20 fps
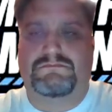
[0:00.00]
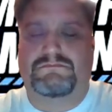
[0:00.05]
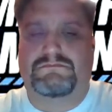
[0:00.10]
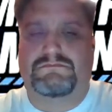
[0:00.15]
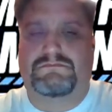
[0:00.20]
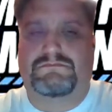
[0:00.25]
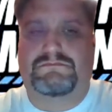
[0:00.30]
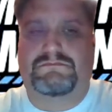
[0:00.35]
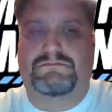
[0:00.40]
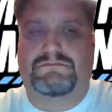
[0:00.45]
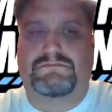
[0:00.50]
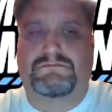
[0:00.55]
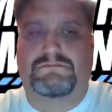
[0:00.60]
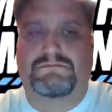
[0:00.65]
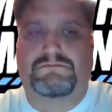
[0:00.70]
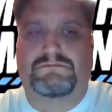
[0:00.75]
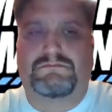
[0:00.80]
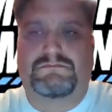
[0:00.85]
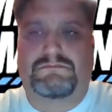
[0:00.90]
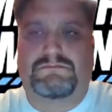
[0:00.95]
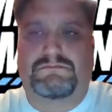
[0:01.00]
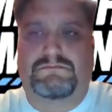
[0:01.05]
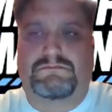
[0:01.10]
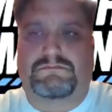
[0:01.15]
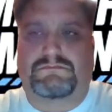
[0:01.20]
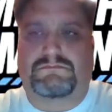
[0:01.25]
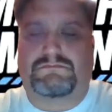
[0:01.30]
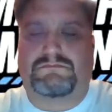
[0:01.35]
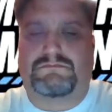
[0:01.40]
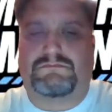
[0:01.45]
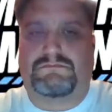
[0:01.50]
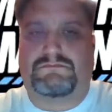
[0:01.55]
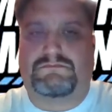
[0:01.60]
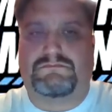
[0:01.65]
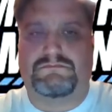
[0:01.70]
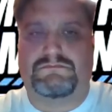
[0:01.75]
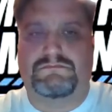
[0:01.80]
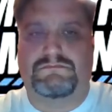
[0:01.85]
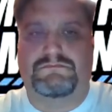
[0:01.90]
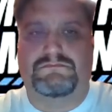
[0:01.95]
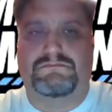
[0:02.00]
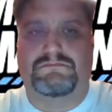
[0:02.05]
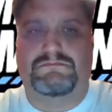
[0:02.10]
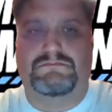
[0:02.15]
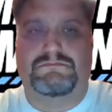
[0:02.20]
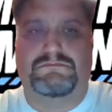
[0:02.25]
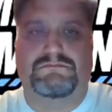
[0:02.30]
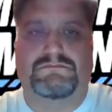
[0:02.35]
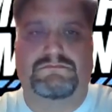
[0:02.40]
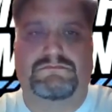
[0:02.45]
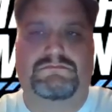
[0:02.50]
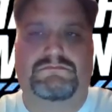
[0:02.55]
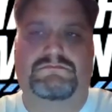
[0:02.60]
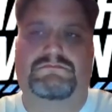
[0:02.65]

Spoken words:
No words are spoken by the person on screen.